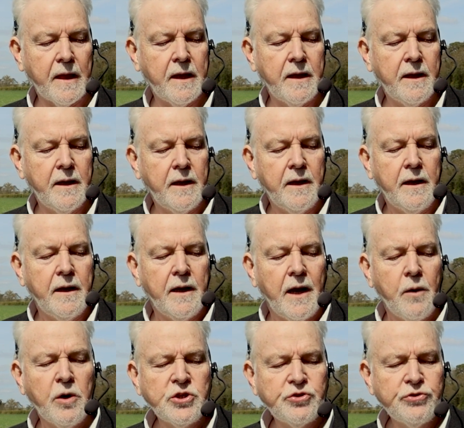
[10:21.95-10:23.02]

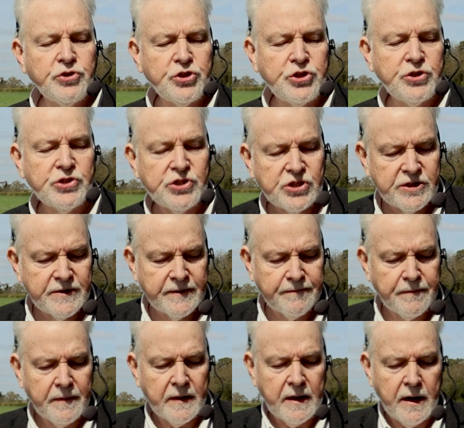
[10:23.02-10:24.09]
I want to introduce
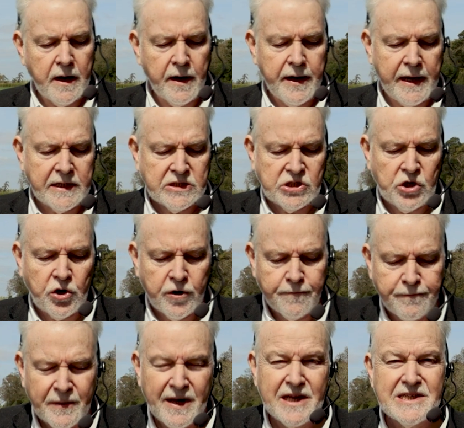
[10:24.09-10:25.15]
our next
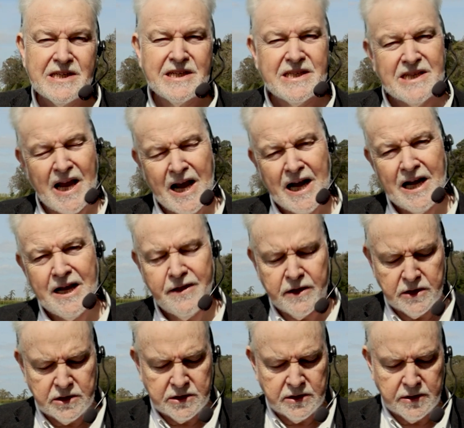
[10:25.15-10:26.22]
song, and it's, it's likely
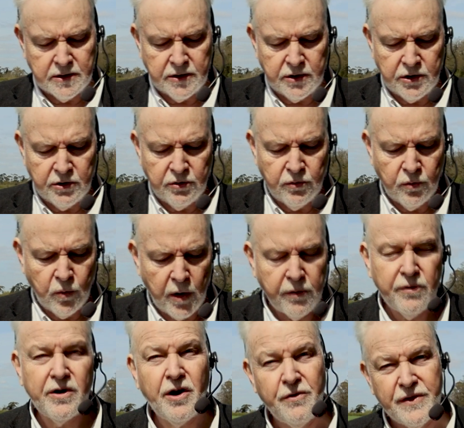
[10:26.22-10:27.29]
that you
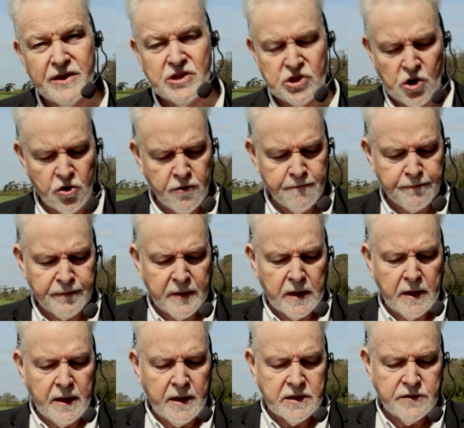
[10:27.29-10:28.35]
won't know this song.
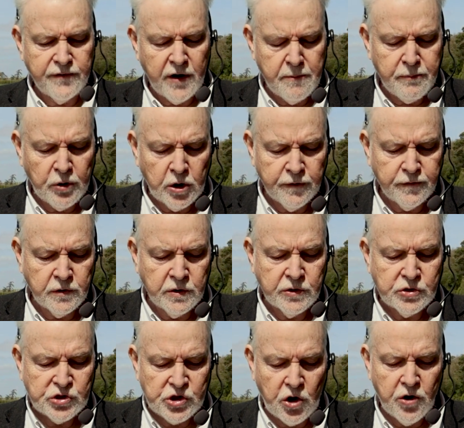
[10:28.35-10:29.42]
It's a very beautiful
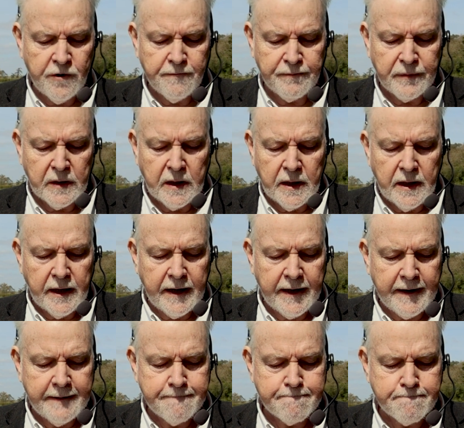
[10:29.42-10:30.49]
song.
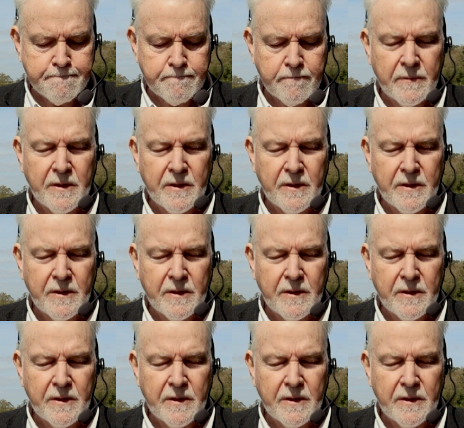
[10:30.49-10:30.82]
Um,